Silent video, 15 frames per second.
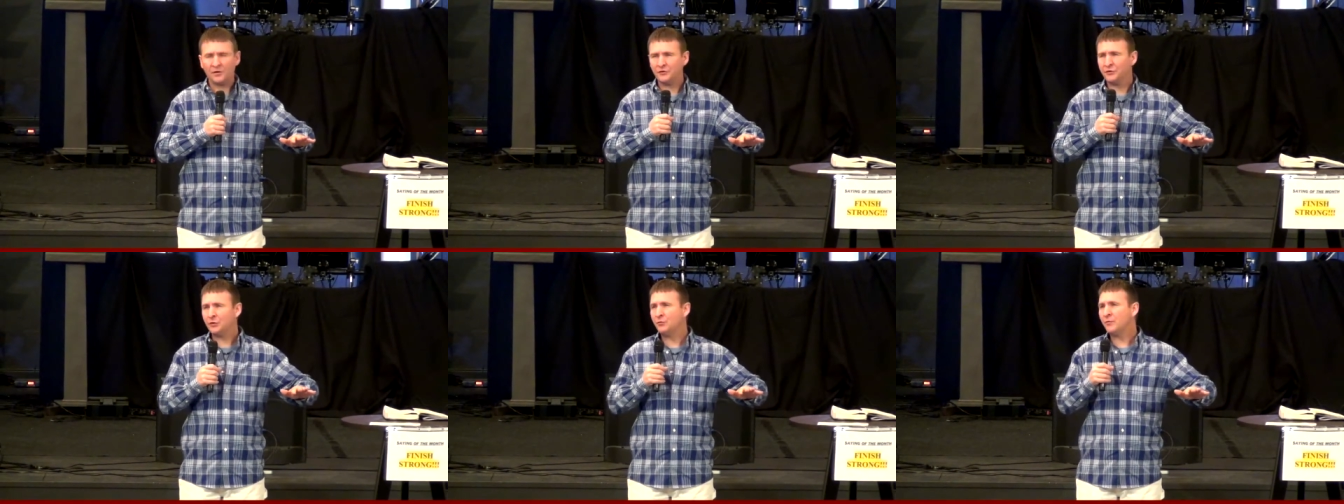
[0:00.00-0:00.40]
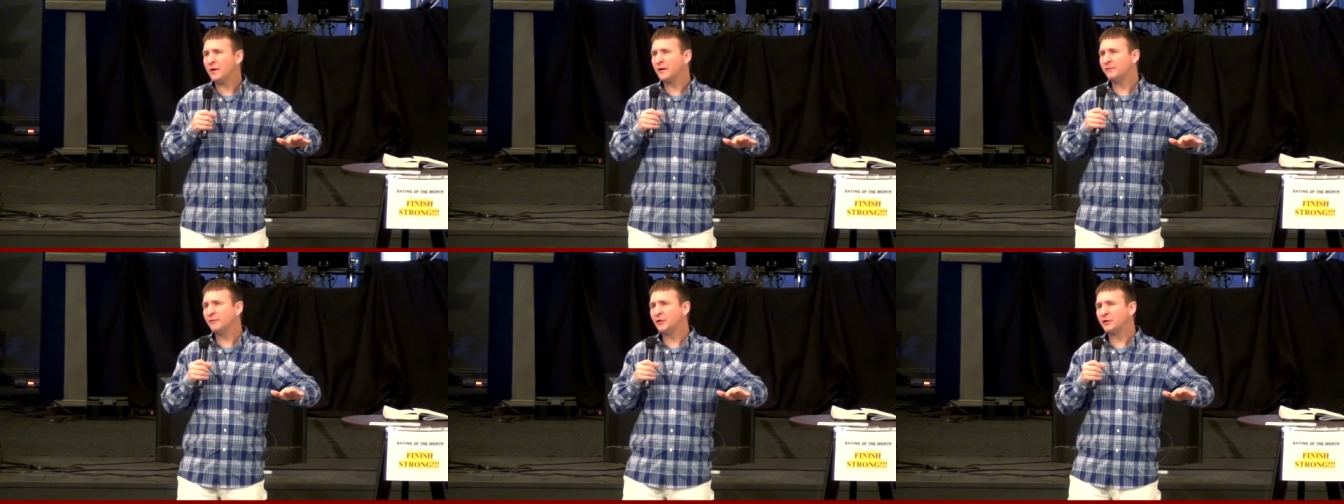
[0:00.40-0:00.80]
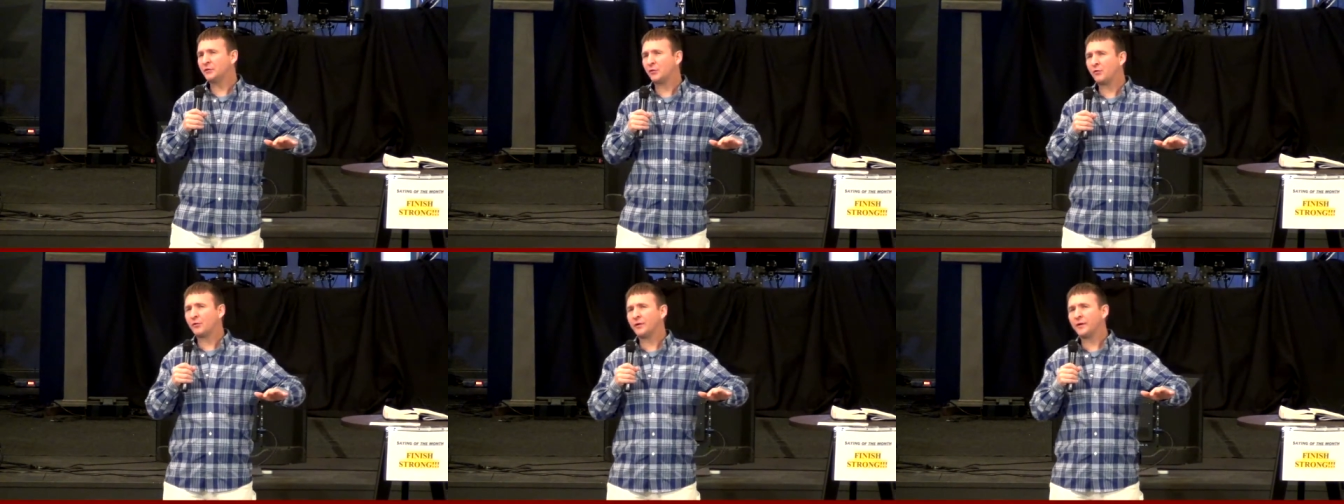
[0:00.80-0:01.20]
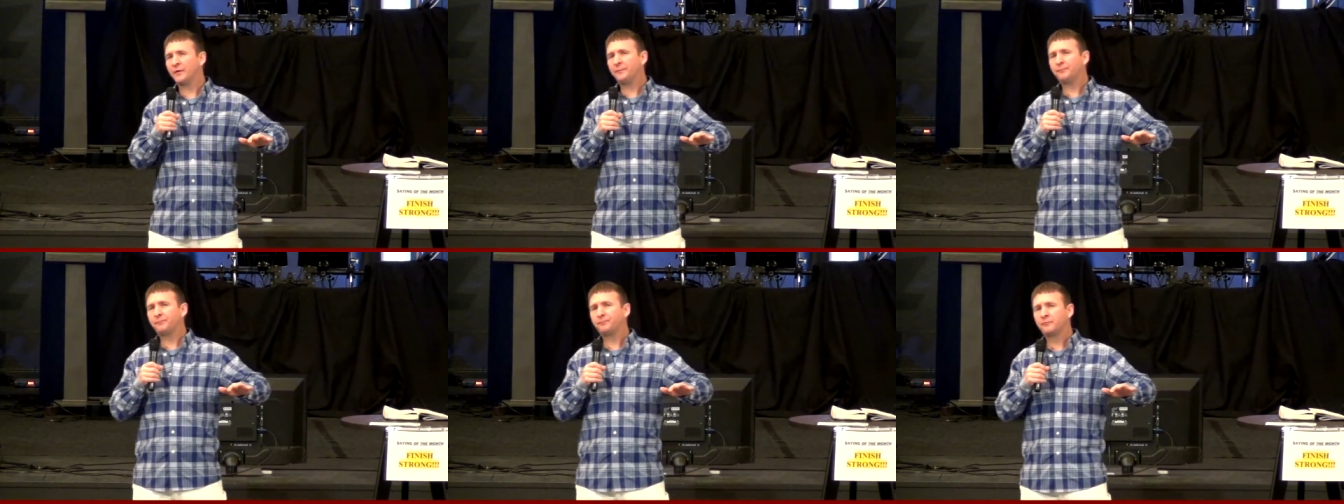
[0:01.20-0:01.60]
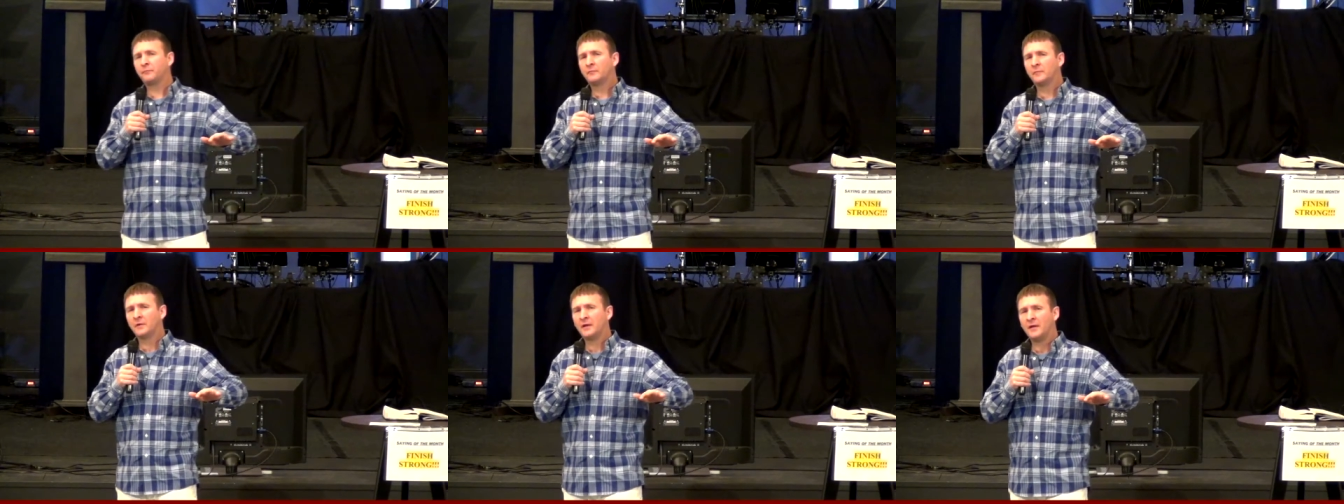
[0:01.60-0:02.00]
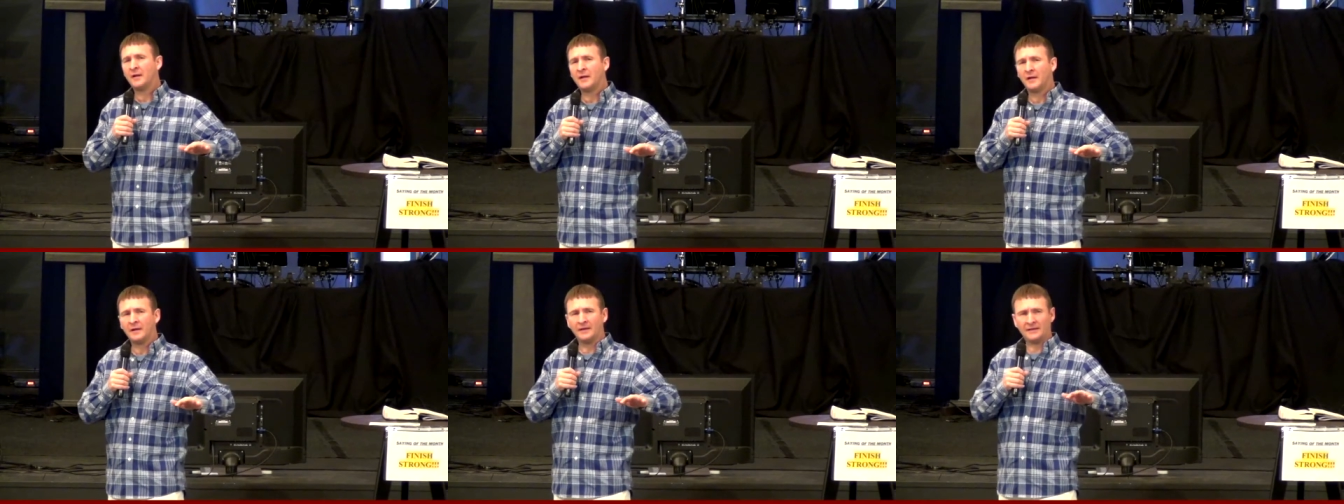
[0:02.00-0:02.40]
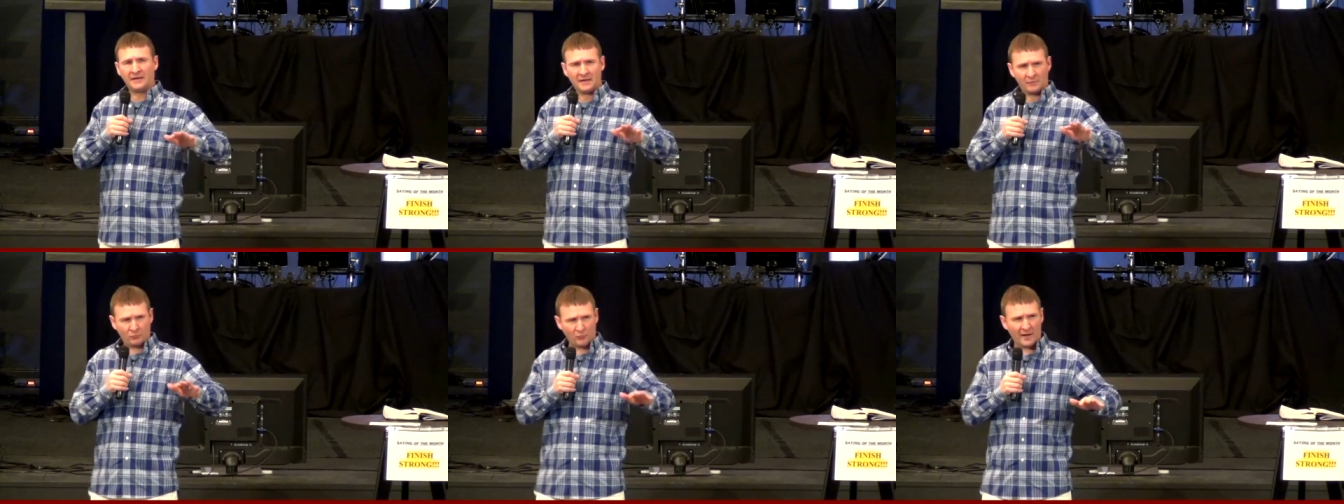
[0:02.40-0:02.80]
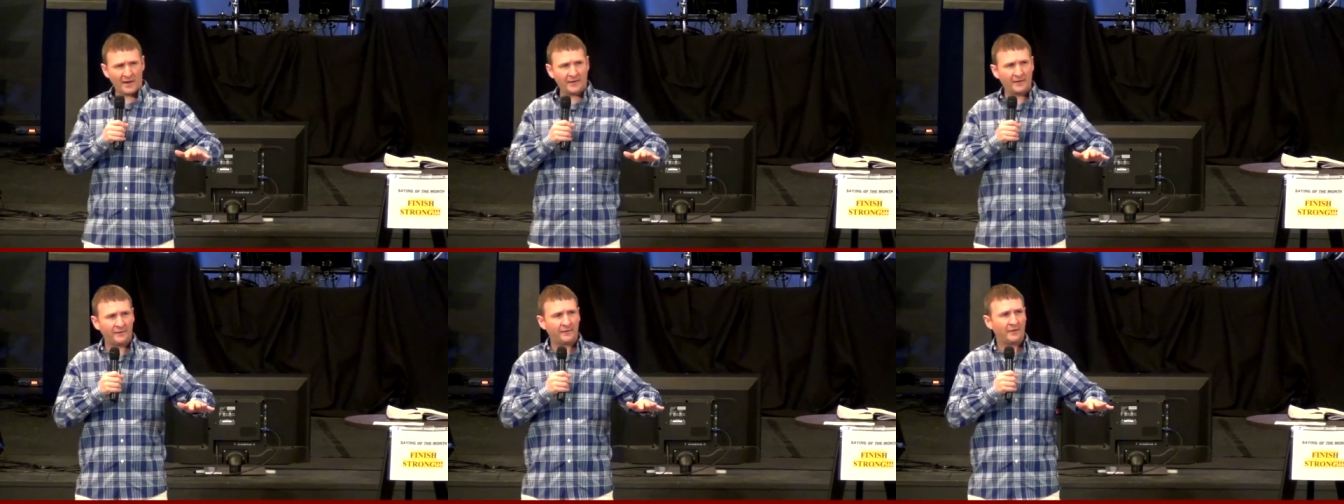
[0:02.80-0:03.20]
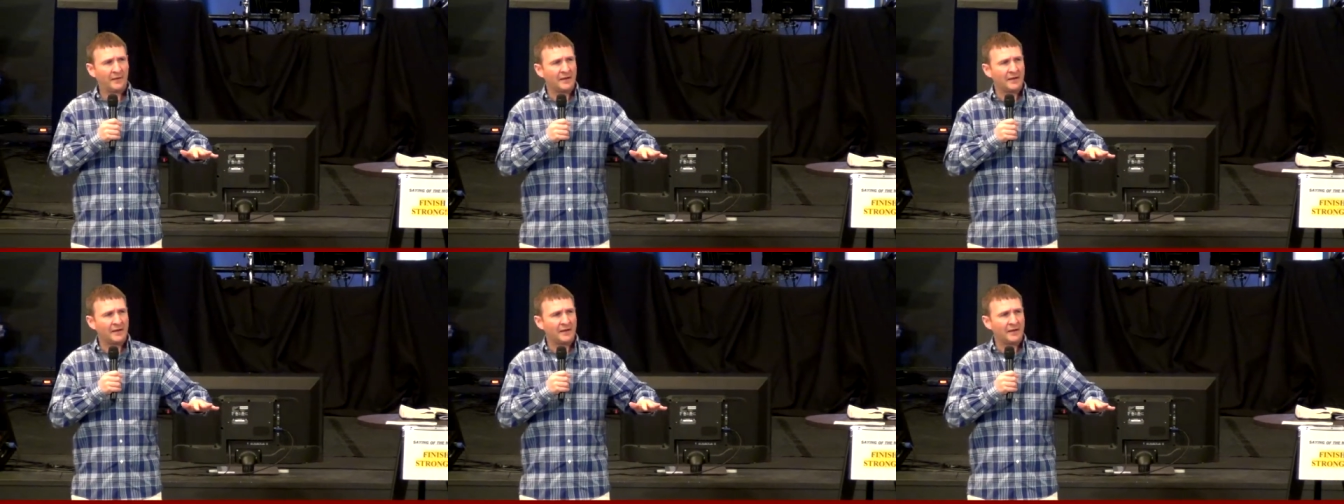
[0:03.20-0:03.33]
Do inventory get ready.